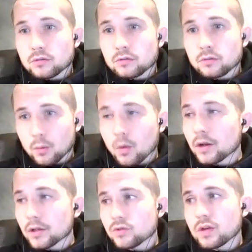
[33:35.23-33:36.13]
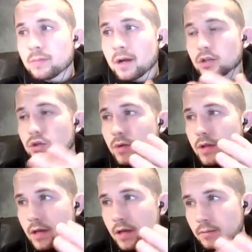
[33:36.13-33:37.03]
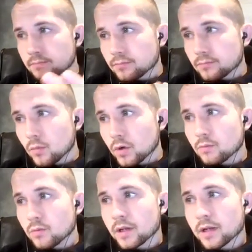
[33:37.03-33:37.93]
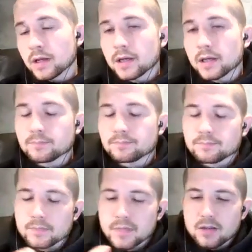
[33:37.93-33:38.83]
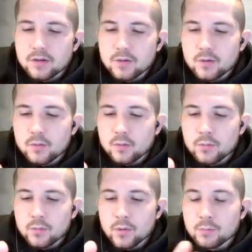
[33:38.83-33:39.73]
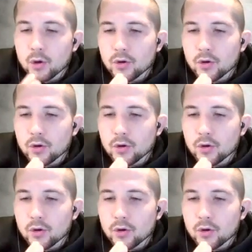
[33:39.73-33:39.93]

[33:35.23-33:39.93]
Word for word: What I want is a rematch with um with with uh with with Dustin.